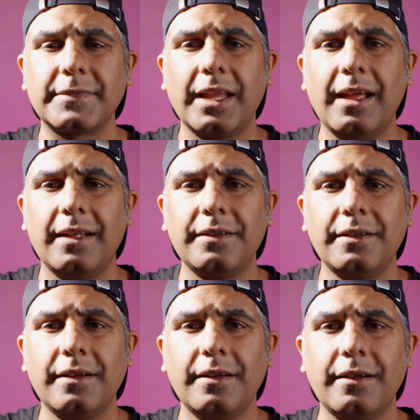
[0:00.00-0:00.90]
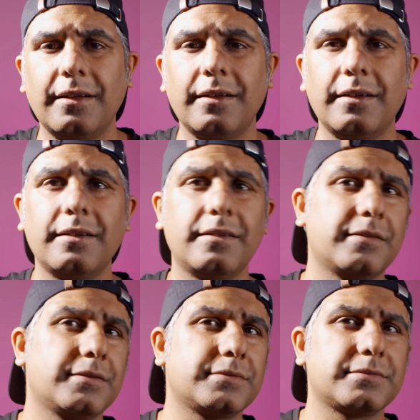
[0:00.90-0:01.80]
and it
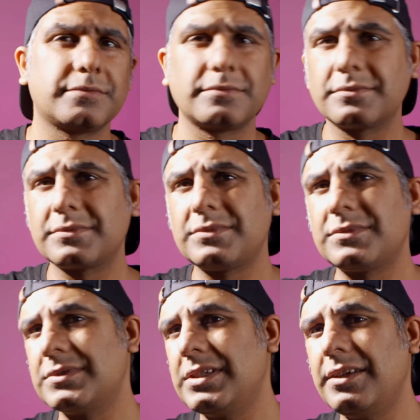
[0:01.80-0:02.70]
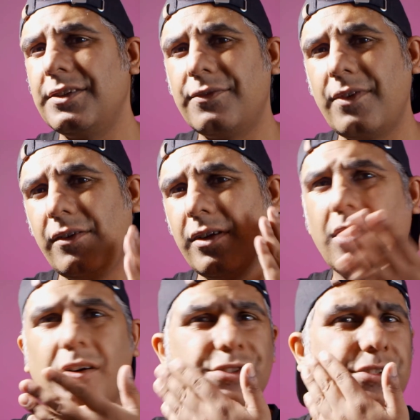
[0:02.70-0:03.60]
is very
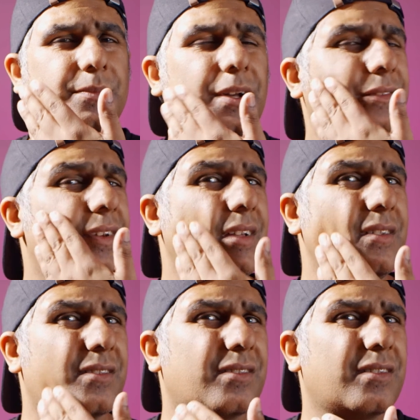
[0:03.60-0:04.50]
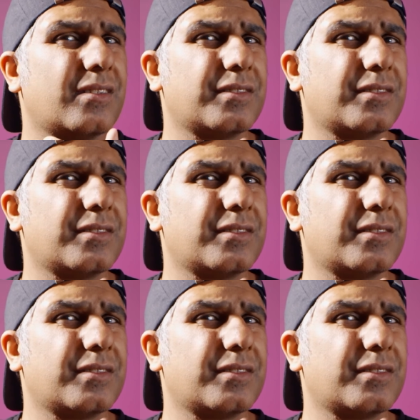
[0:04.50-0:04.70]
harsh on my face,